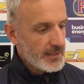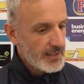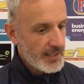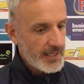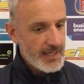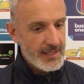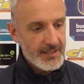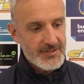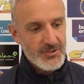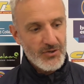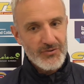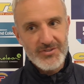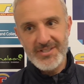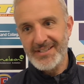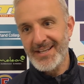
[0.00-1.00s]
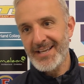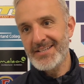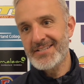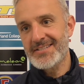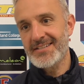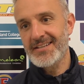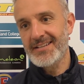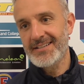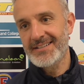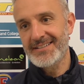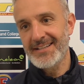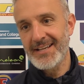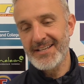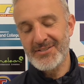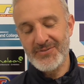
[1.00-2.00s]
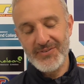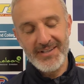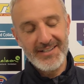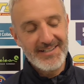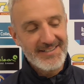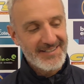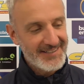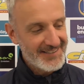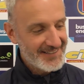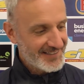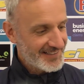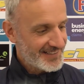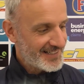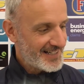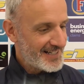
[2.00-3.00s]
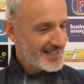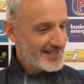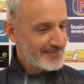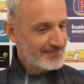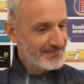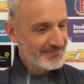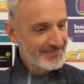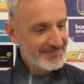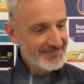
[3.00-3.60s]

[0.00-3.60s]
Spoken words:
Yeah, it's obviously nice feeling. I